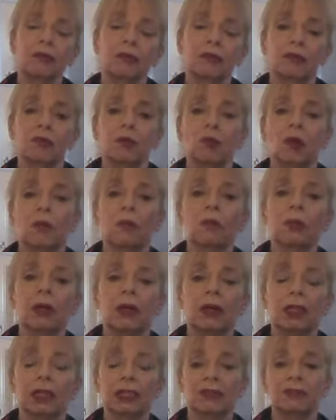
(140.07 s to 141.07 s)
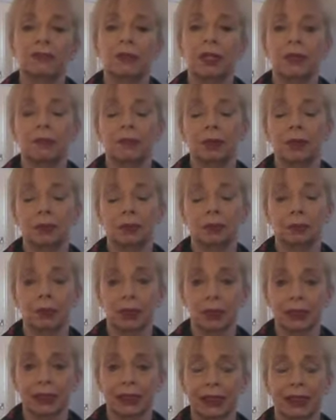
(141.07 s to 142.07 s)
from one part of my
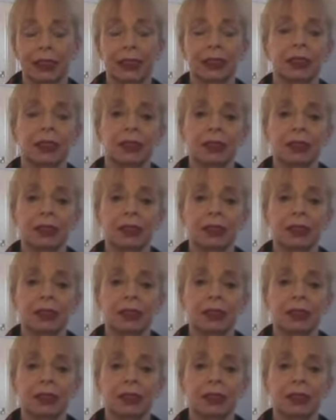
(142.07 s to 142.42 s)
body